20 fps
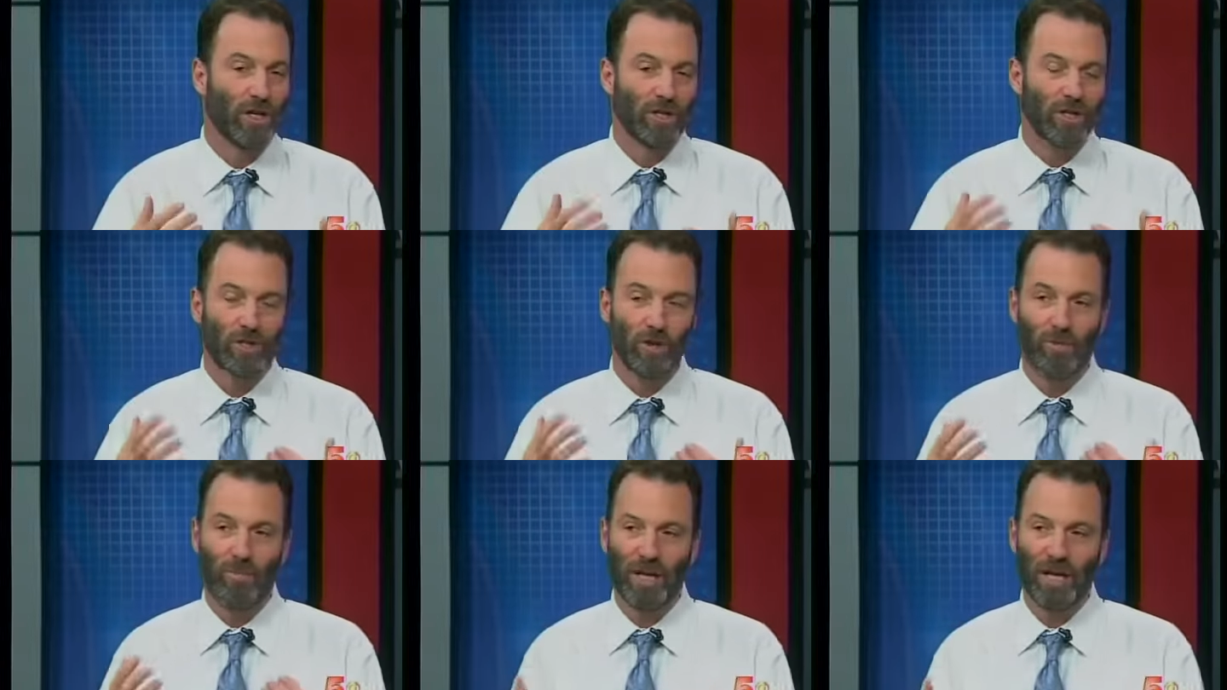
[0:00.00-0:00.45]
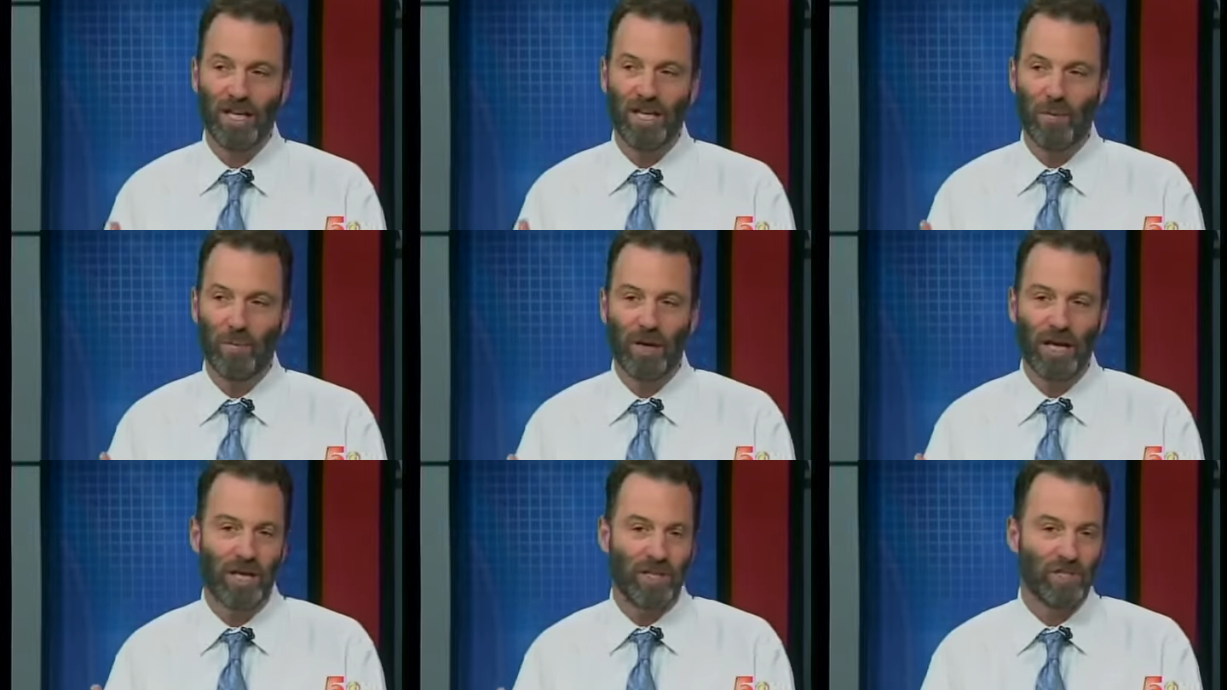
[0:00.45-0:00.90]
So many
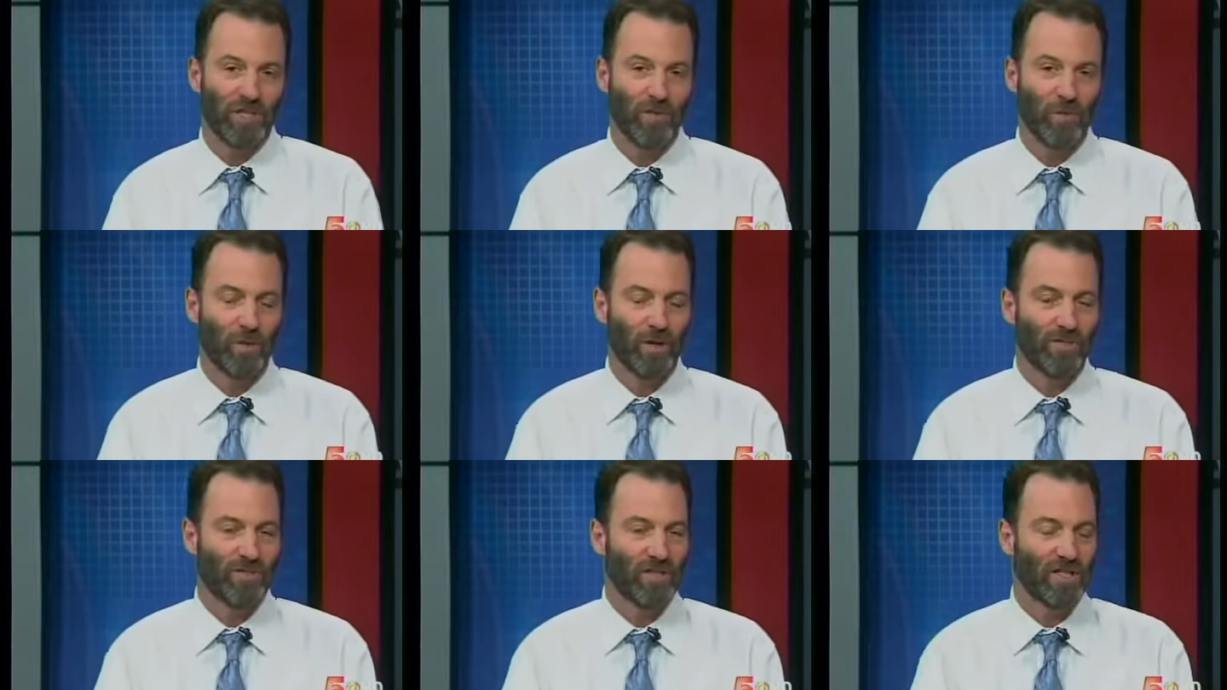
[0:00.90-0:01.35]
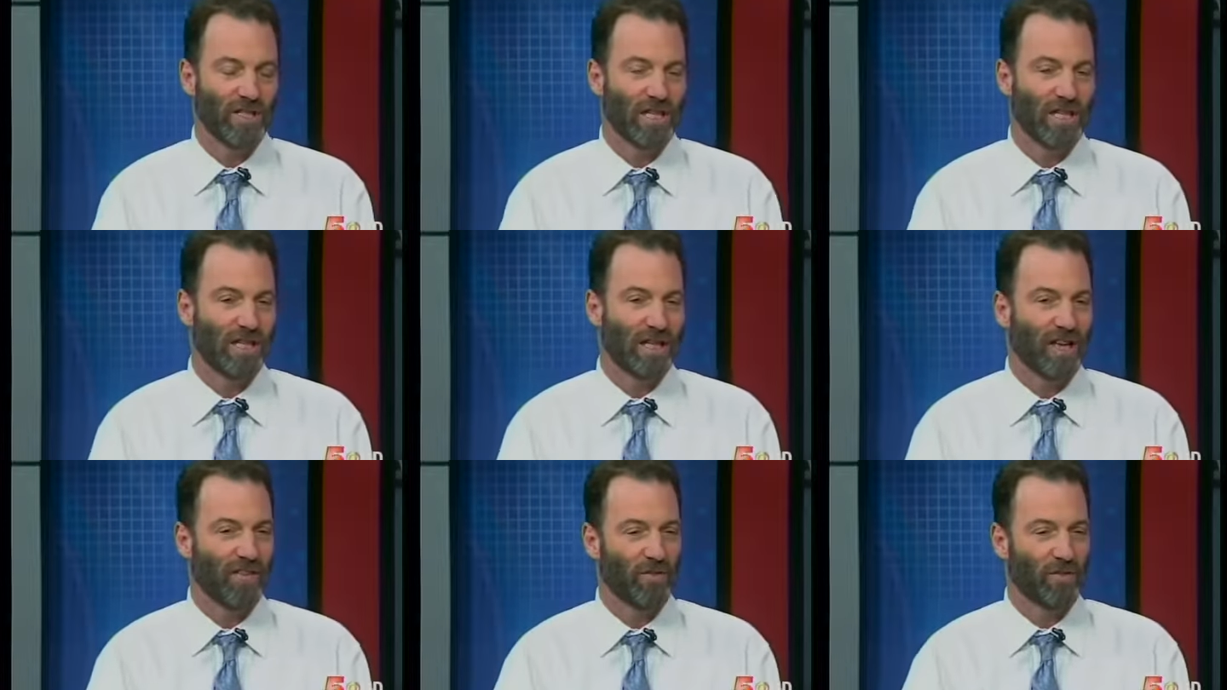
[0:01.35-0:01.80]
a patient we've
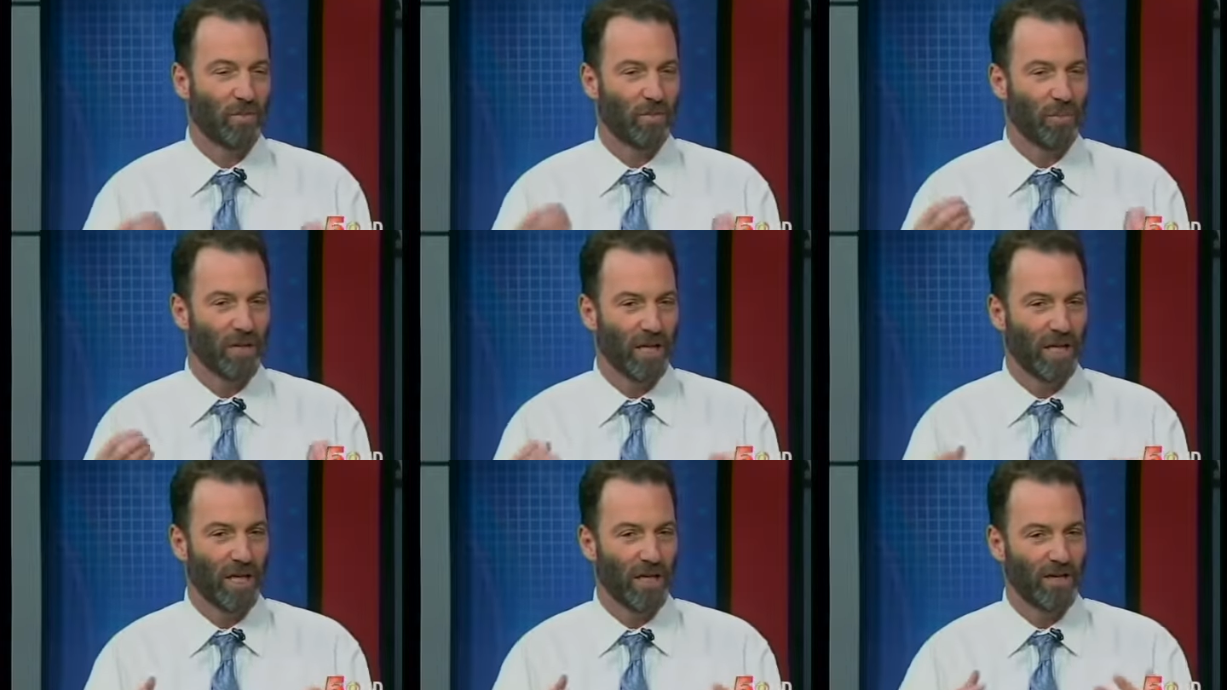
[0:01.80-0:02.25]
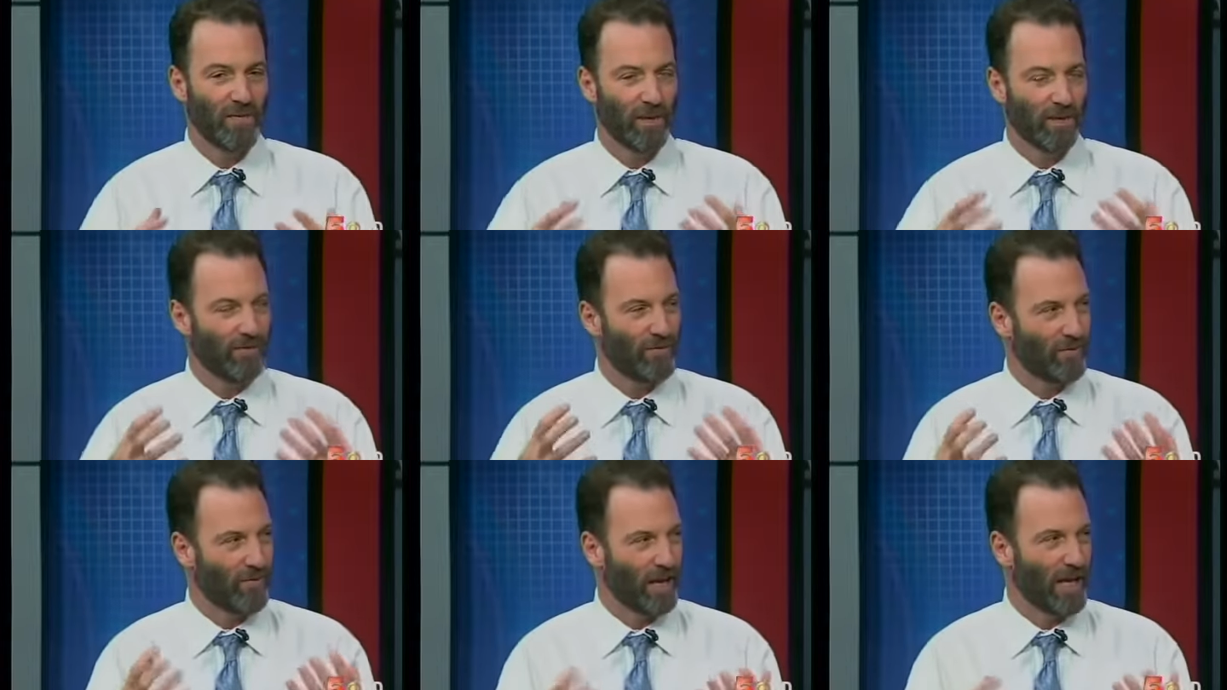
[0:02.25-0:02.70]
seen has big,
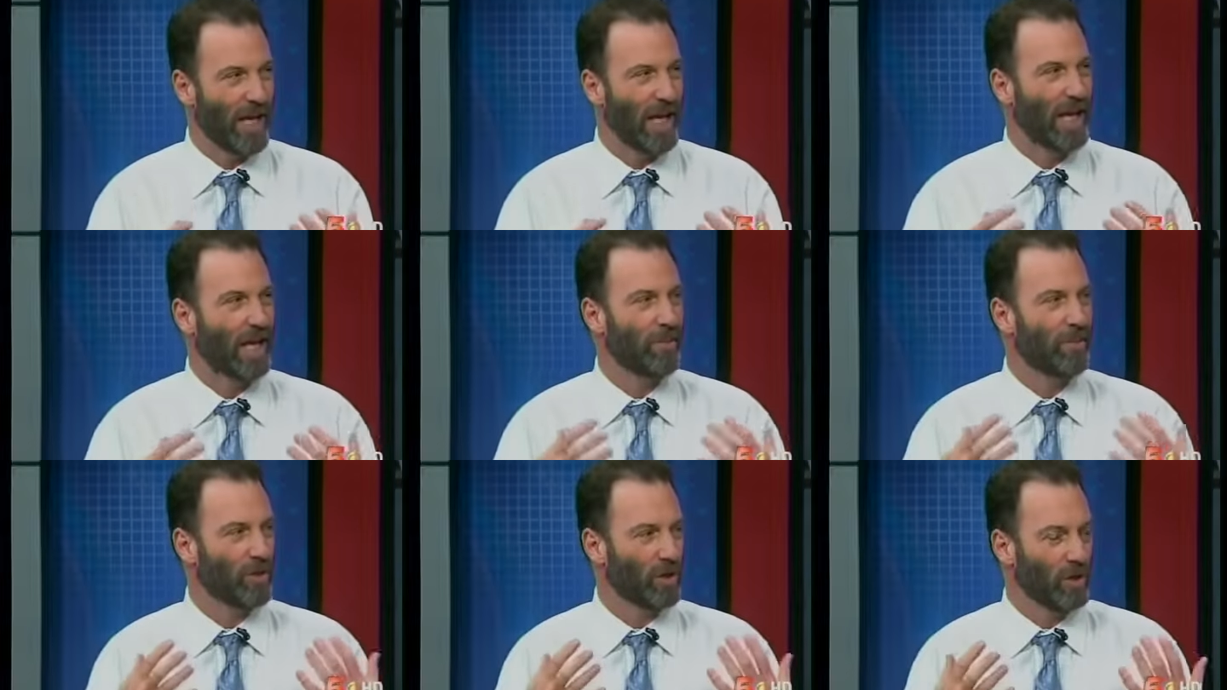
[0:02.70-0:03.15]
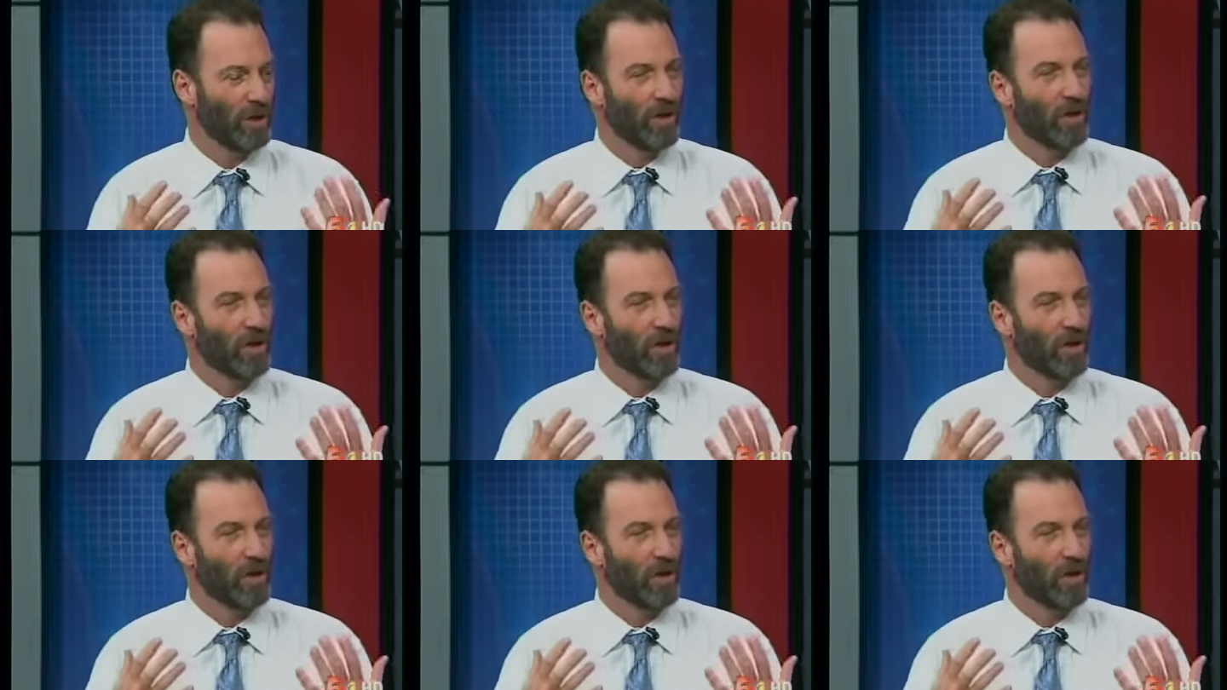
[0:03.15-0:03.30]
inflamed,